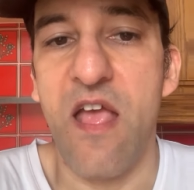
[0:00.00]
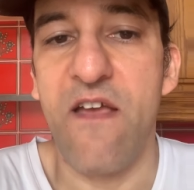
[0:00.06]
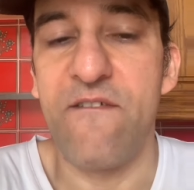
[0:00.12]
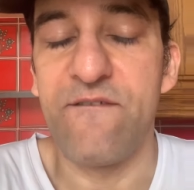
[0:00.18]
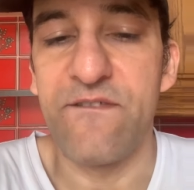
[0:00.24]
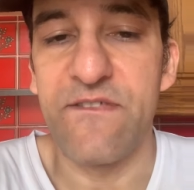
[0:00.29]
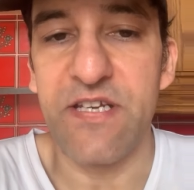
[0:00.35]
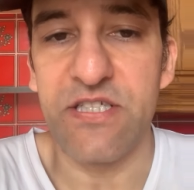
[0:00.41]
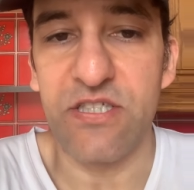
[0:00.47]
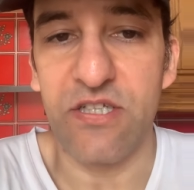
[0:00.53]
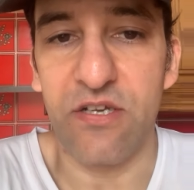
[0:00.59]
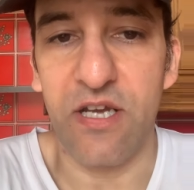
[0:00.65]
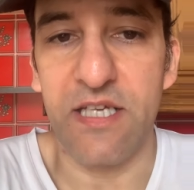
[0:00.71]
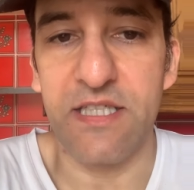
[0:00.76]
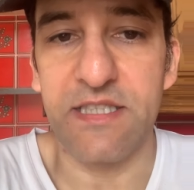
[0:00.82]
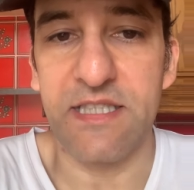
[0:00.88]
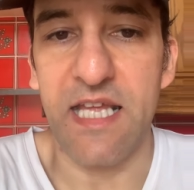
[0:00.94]

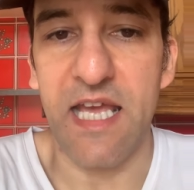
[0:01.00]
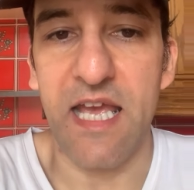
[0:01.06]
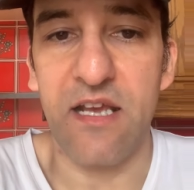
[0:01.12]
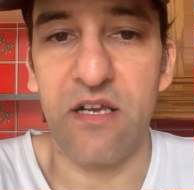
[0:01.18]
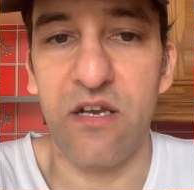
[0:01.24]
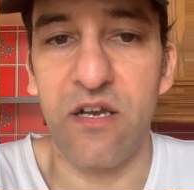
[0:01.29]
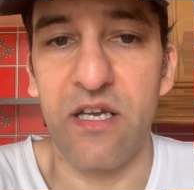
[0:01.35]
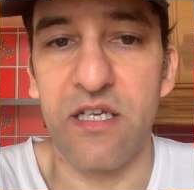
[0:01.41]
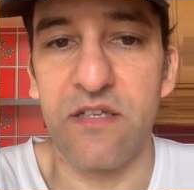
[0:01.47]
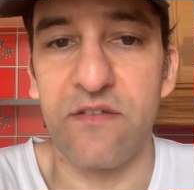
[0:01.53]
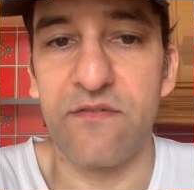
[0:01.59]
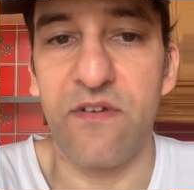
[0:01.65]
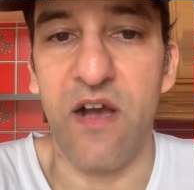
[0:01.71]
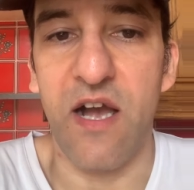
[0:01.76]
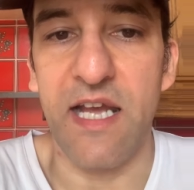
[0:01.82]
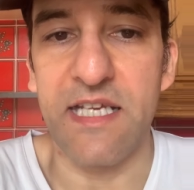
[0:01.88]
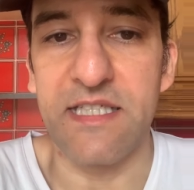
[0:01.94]
Visualize that kind of
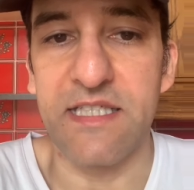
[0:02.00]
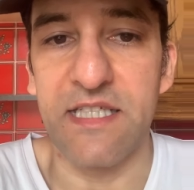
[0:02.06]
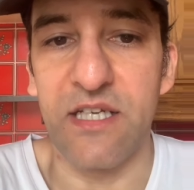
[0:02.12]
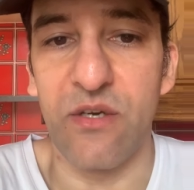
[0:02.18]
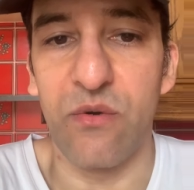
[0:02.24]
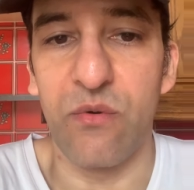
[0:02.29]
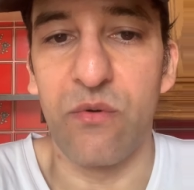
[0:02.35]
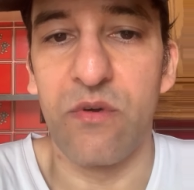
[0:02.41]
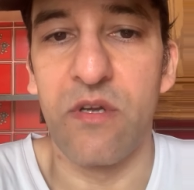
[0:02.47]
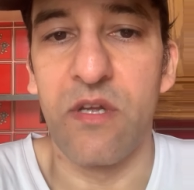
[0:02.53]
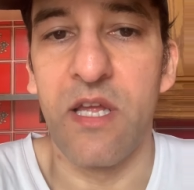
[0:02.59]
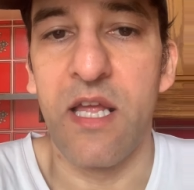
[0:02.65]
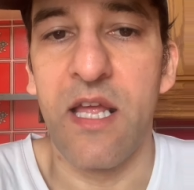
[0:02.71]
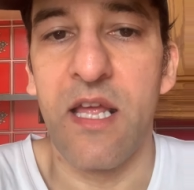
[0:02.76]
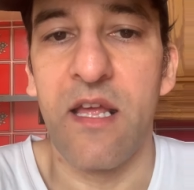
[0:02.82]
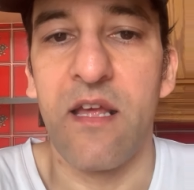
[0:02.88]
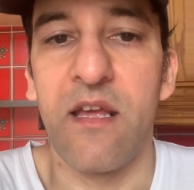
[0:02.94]
ideal.
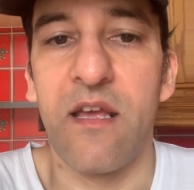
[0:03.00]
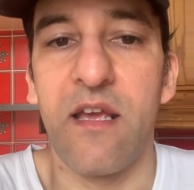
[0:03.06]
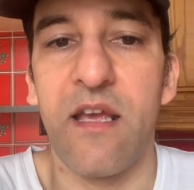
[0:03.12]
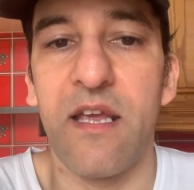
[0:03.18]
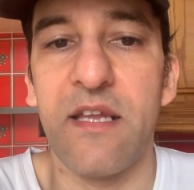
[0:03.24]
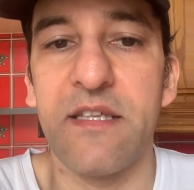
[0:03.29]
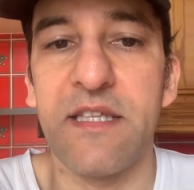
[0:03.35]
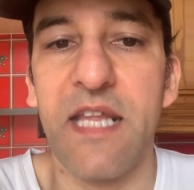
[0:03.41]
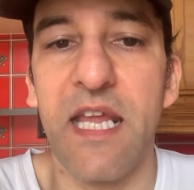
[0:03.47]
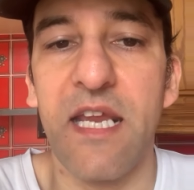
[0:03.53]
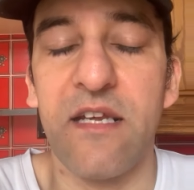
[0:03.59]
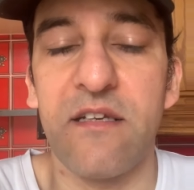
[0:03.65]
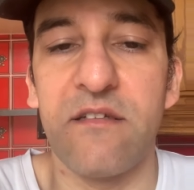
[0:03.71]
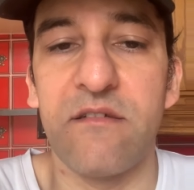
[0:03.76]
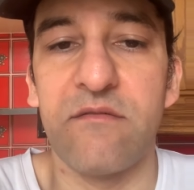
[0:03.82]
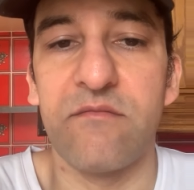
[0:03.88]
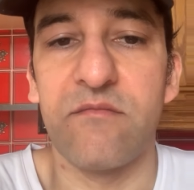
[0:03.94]
And
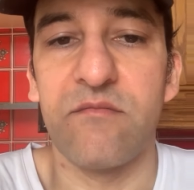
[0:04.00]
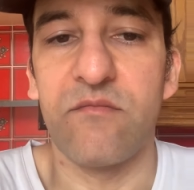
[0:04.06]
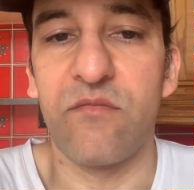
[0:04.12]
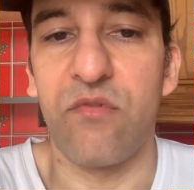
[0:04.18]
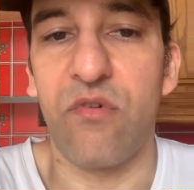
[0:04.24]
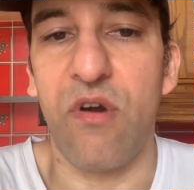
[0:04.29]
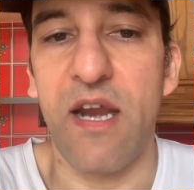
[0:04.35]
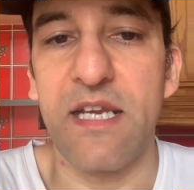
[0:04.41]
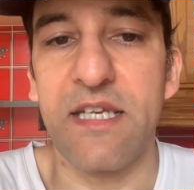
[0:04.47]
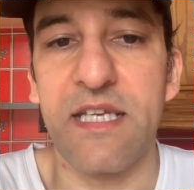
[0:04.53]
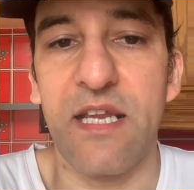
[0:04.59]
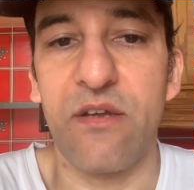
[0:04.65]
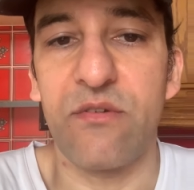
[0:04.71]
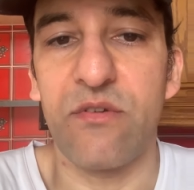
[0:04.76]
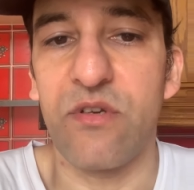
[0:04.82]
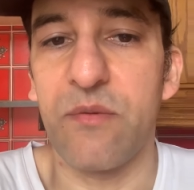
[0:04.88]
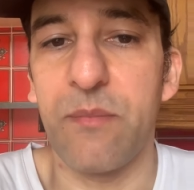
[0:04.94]
then write
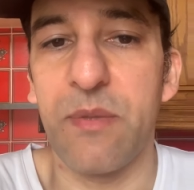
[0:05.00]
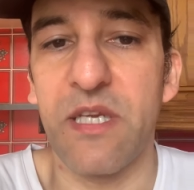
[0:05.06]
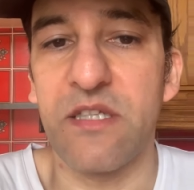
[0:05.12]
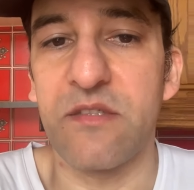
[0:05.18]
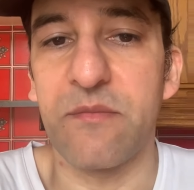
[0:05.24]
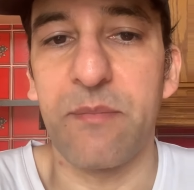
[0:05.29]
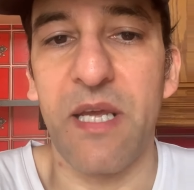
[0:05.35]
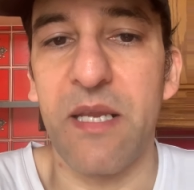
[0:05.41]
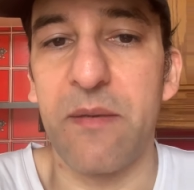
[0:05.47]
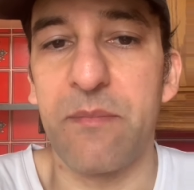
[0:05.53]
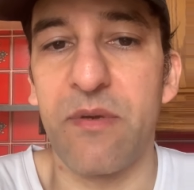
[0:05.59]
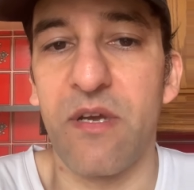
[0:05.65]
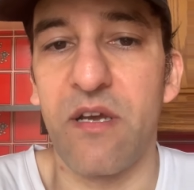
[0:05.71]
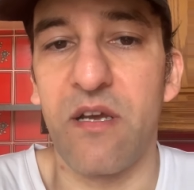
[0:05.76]
down on a piece of paper,